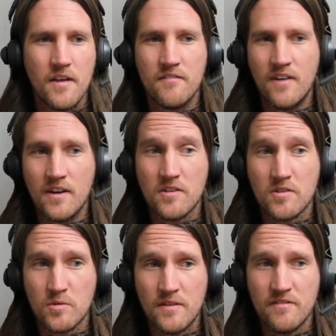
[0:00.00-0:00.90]
values
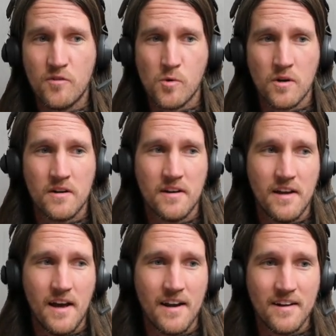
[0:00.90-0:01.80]
3 and 4,
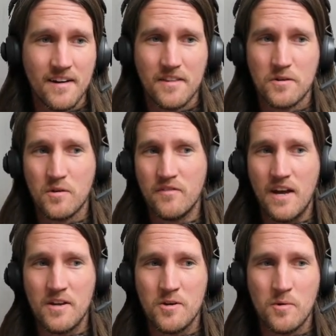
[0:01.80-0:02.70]
adding another null
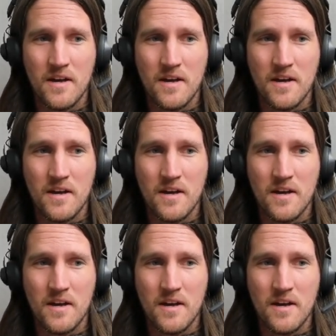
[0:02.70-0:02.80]
value,